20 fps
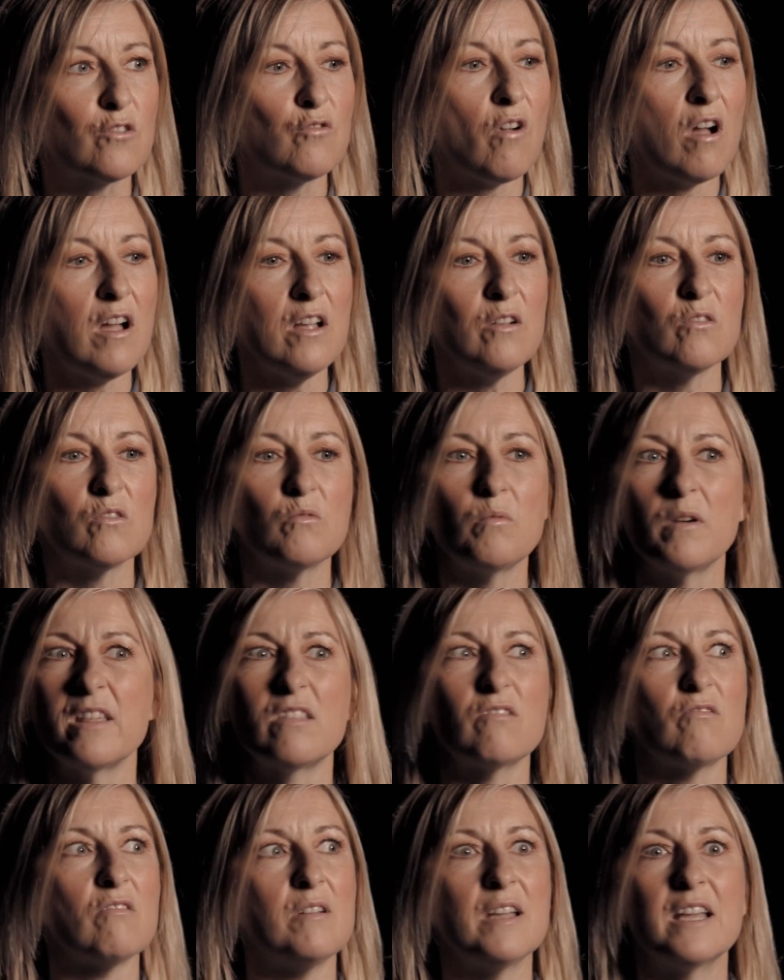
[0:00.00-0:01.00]
cry all the way
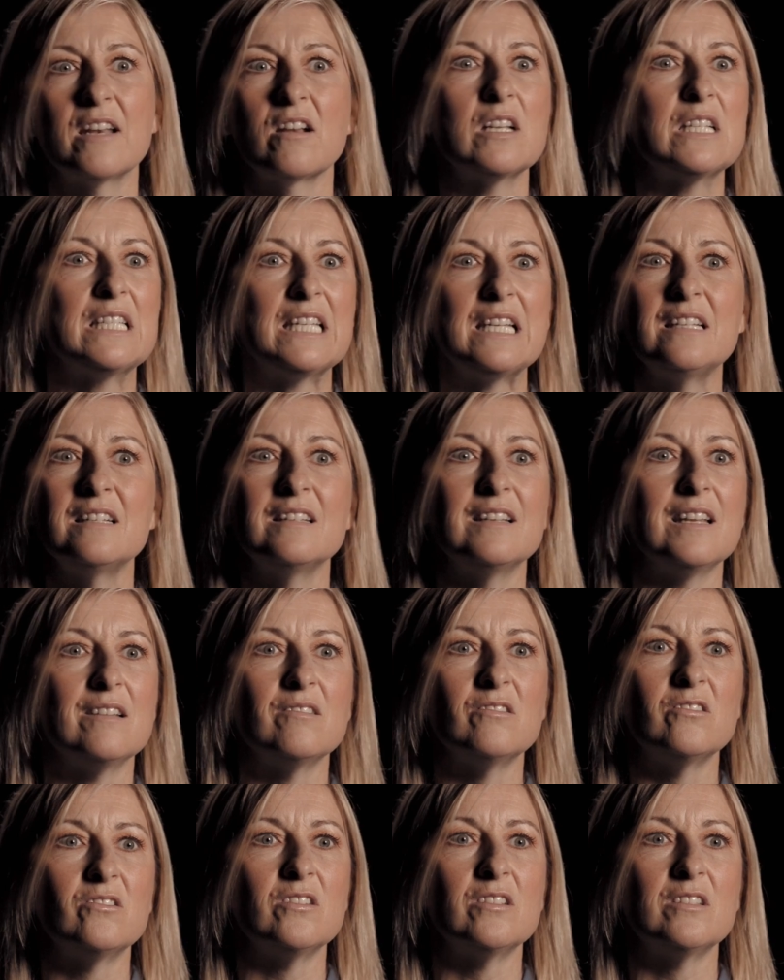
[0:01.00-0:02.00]
through it and I didn't. It
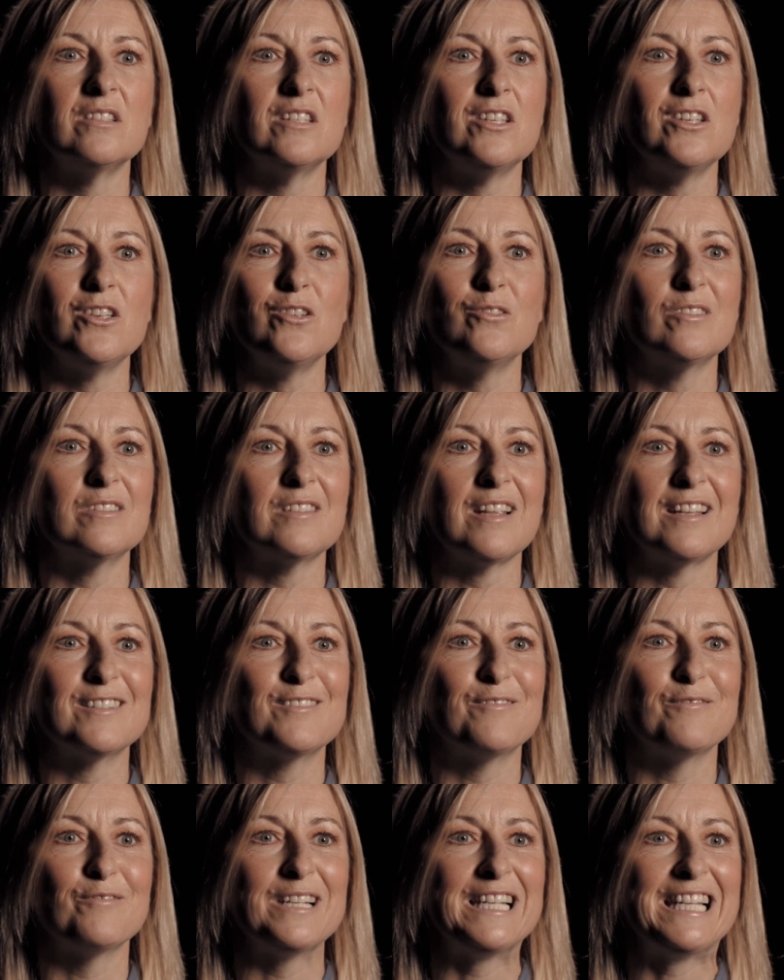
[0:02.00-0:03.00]
was just a huge
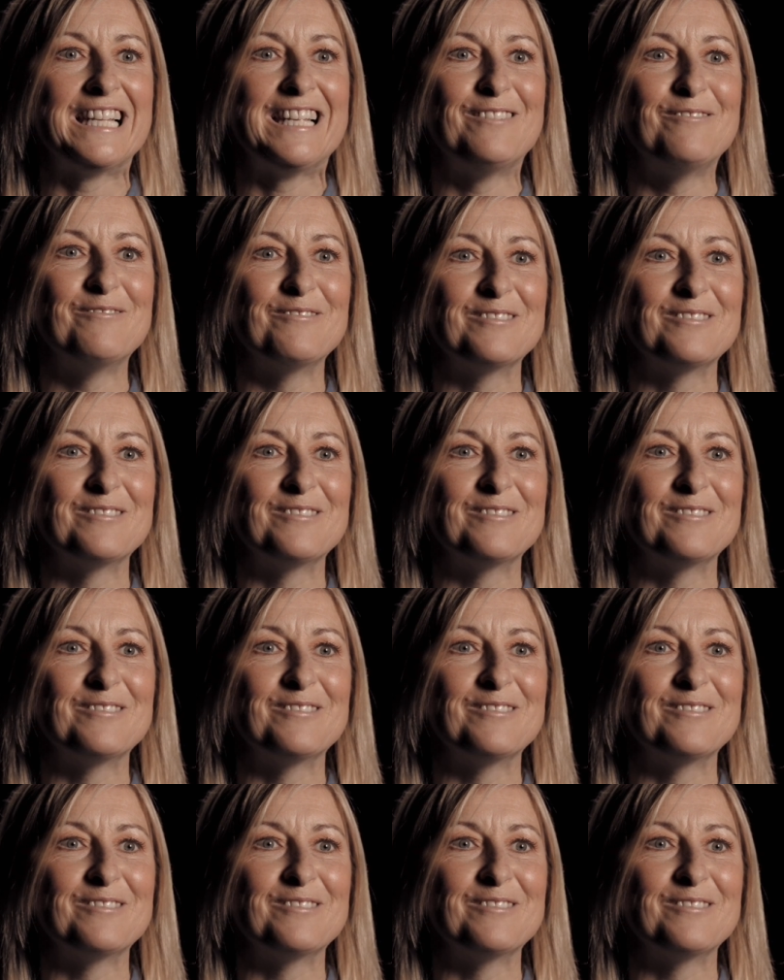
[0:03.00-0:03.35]
sense of relief,